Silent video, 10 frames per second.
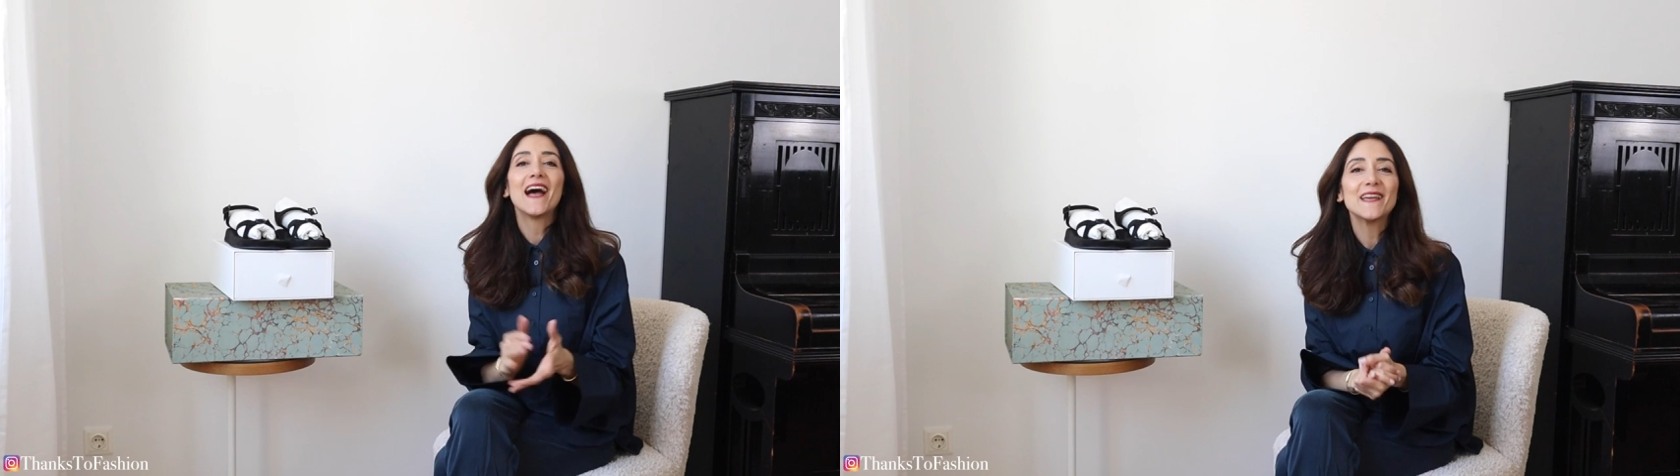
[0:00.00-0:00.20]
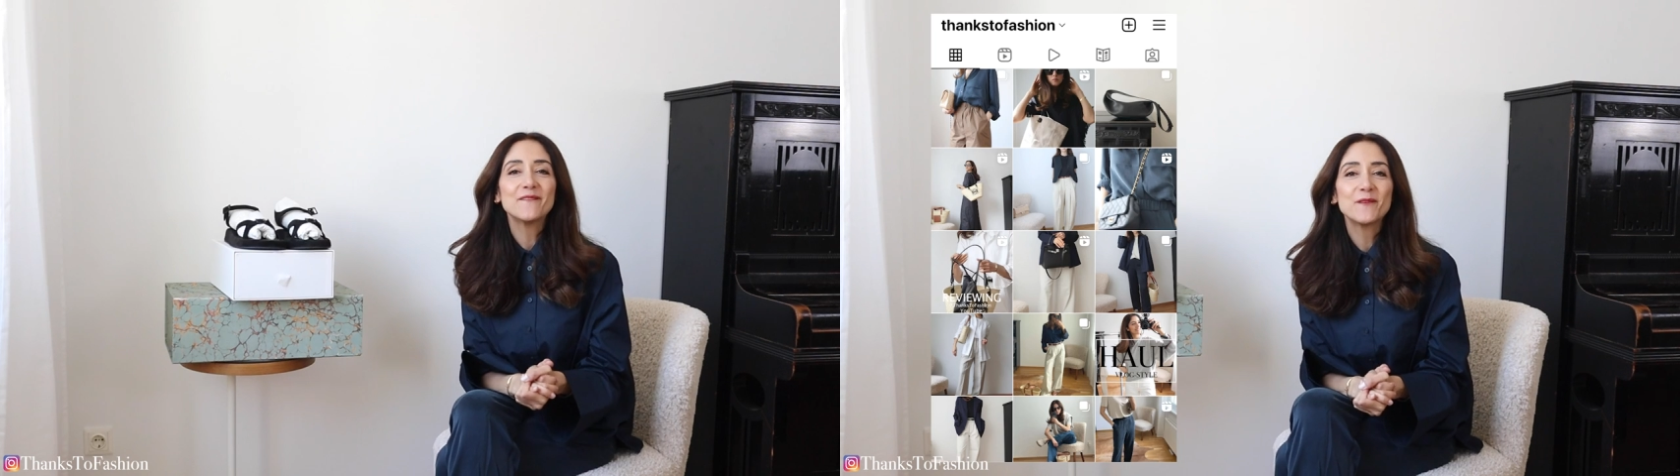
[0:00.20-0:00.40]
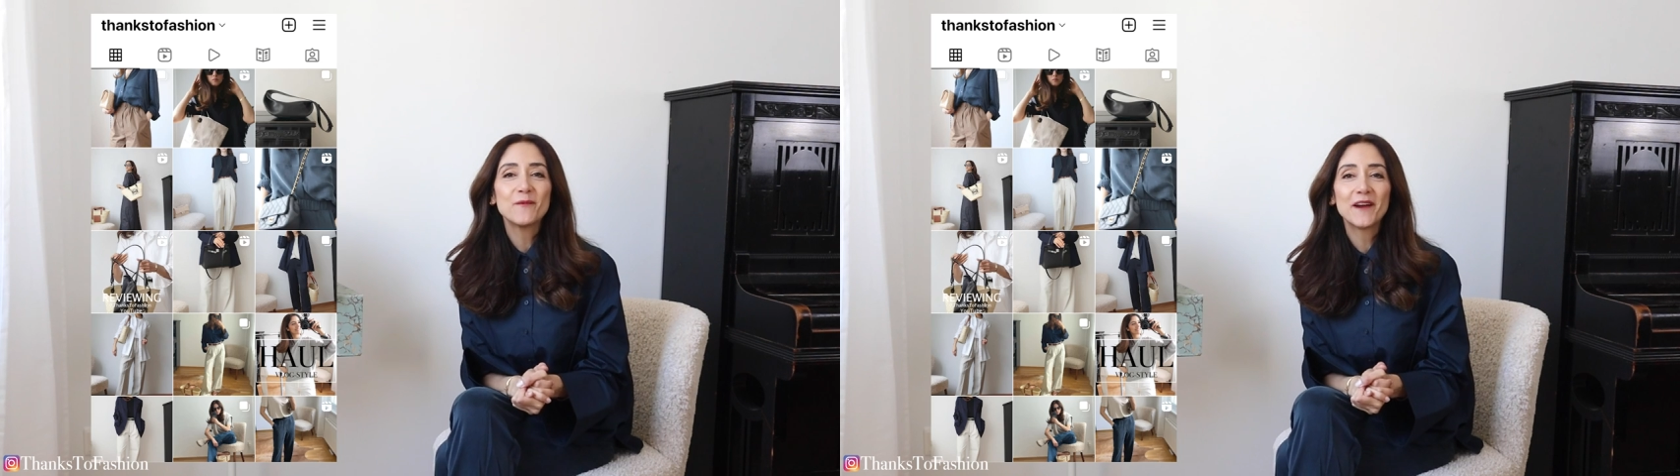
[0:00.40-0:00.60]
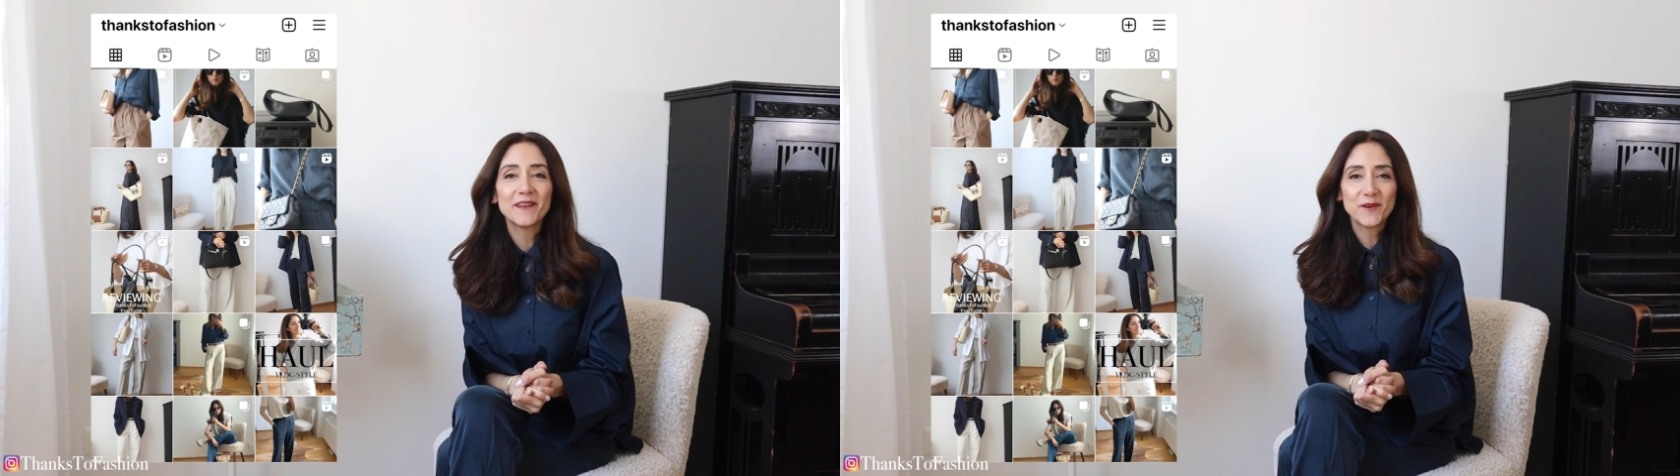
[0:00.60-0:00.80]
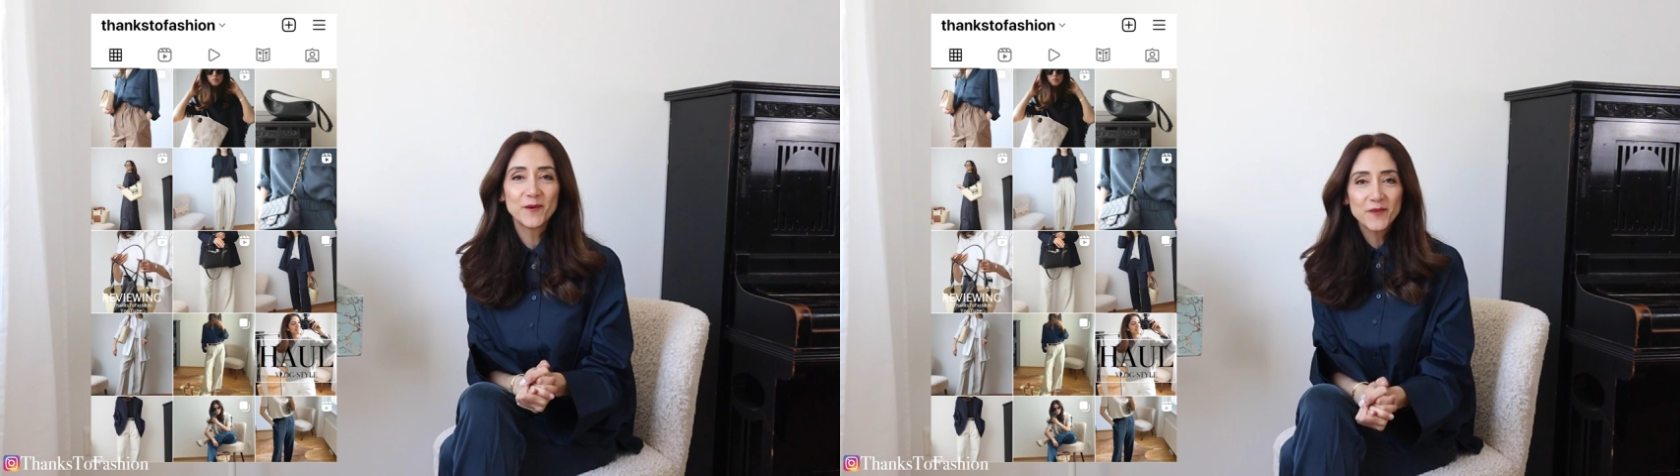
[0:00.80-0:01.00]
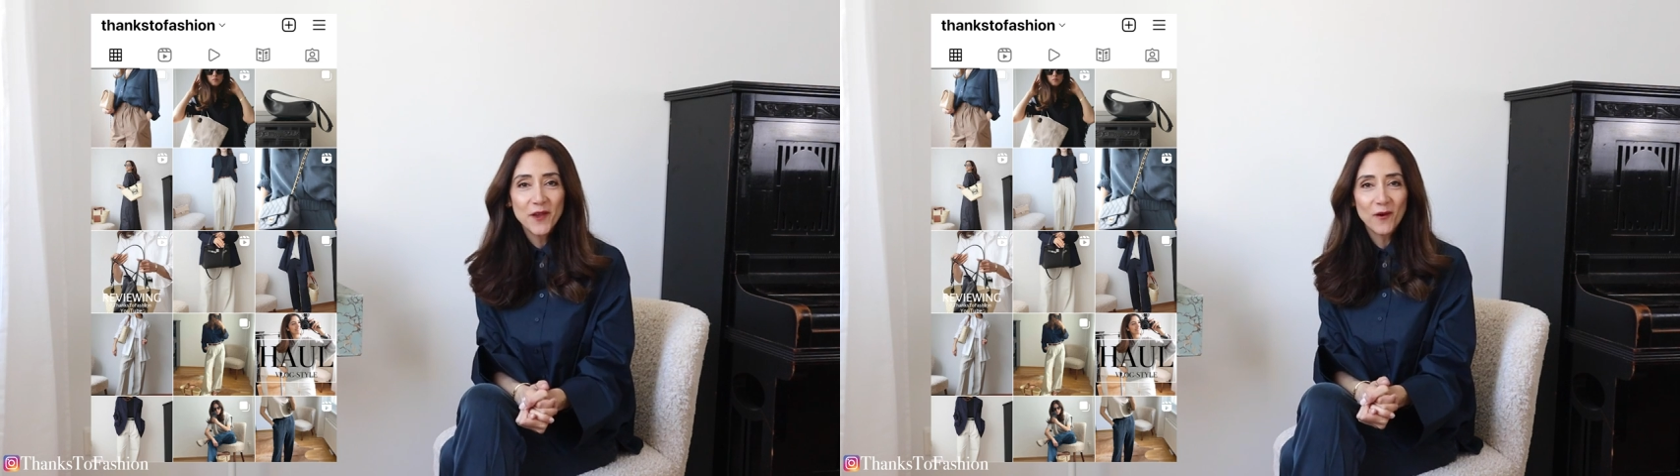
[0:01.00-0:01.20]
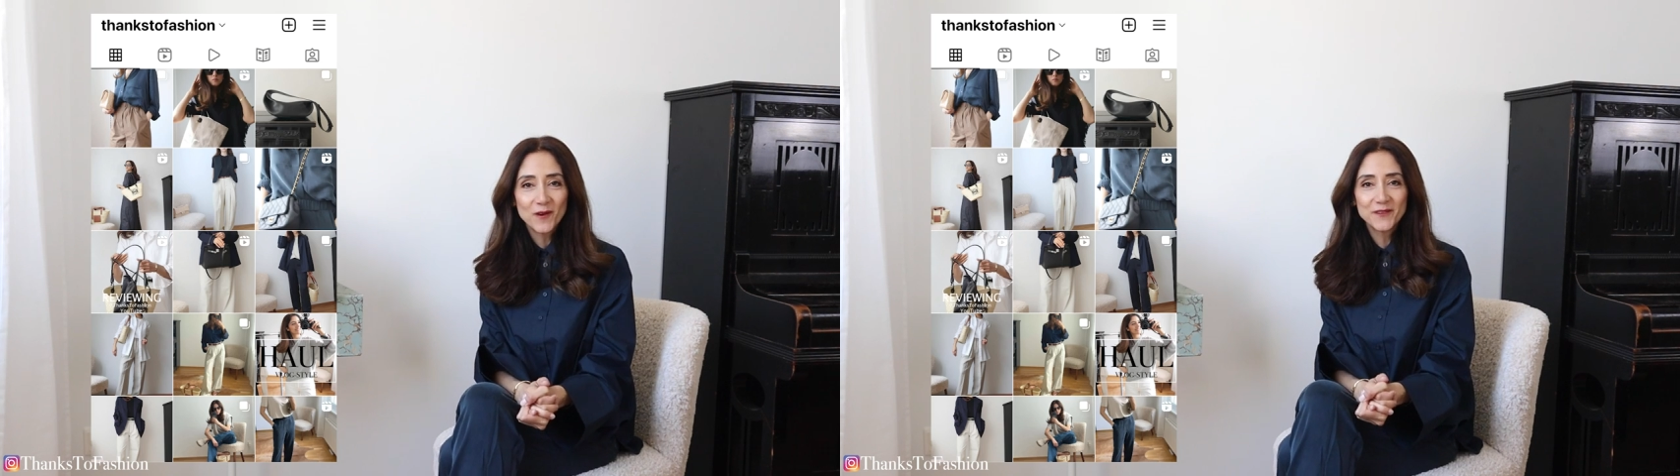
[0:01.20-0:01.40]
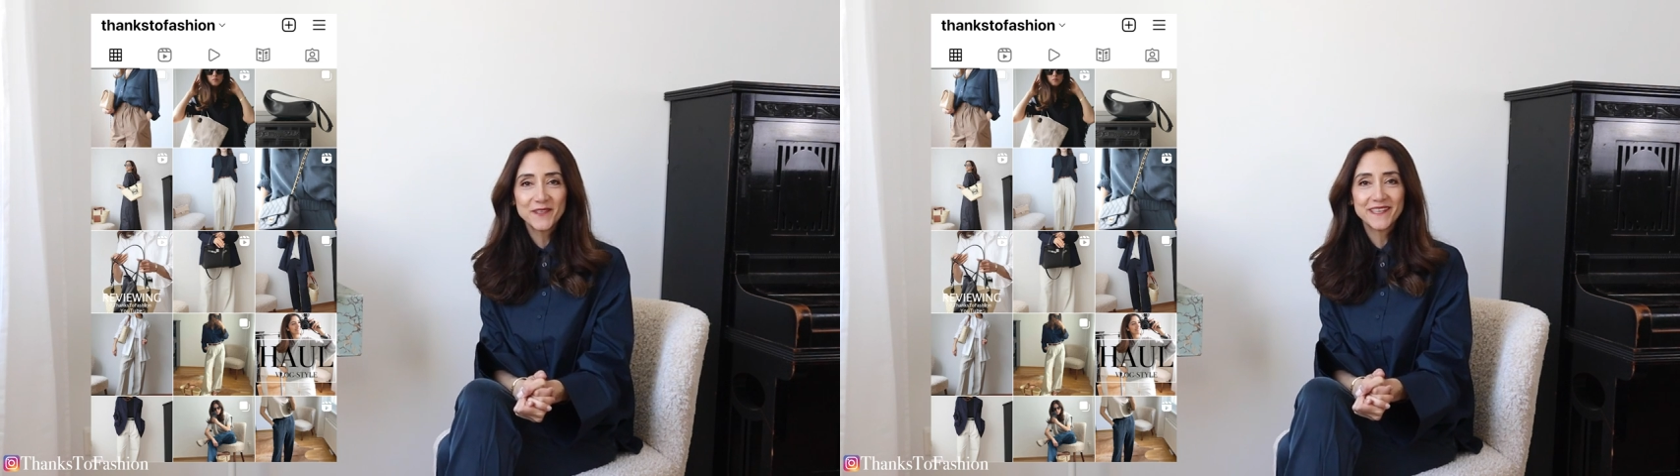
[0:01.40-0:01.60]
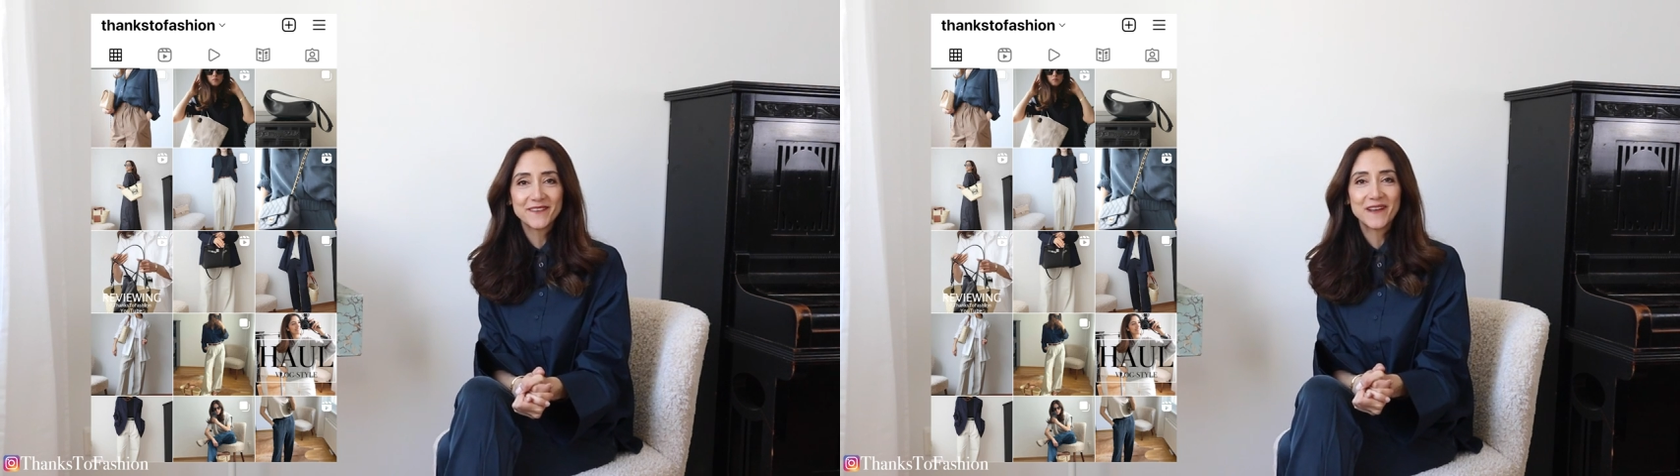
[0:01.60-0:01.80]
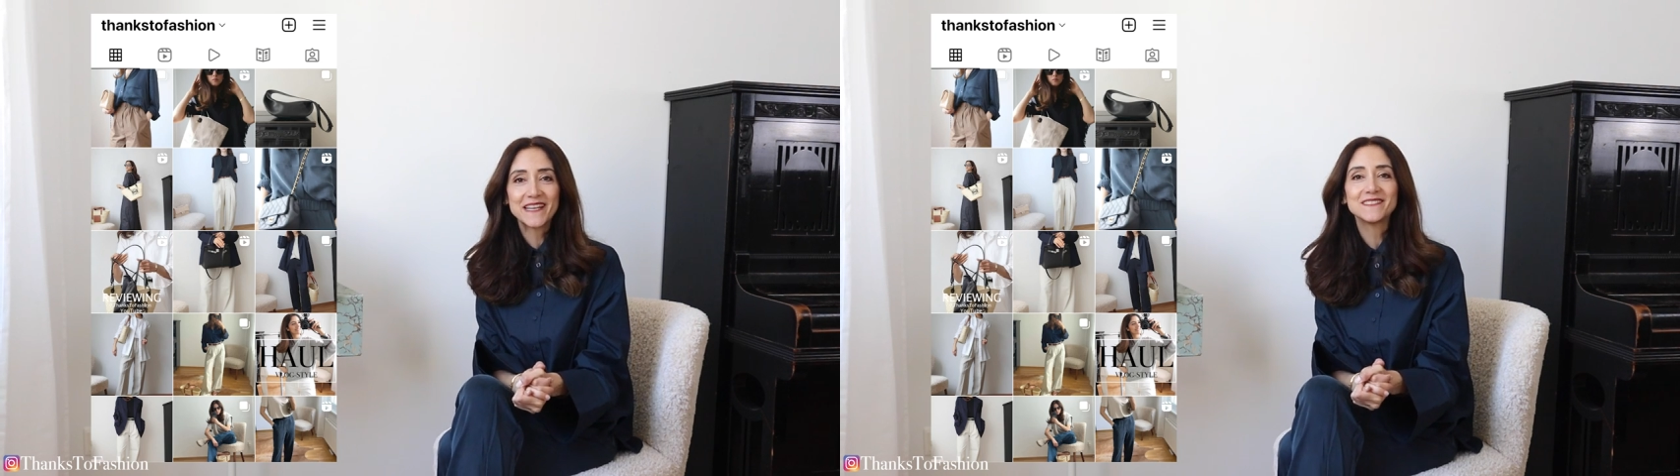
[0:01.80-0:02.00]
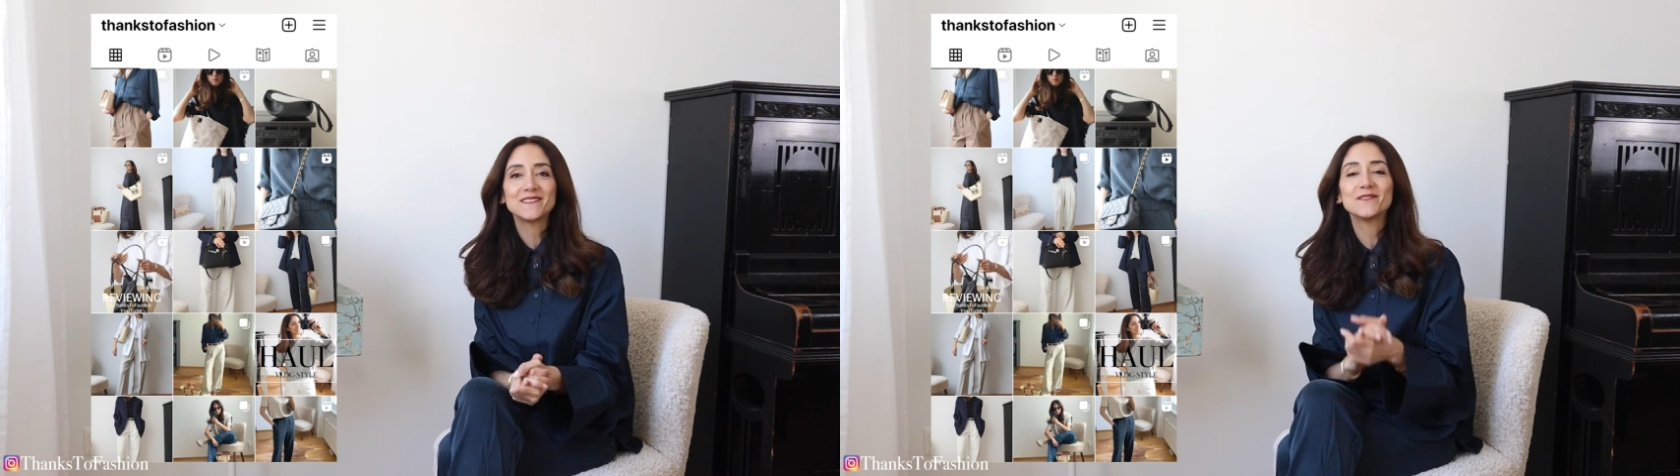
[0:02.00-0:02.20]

Hi everyone, I hope you are doing great.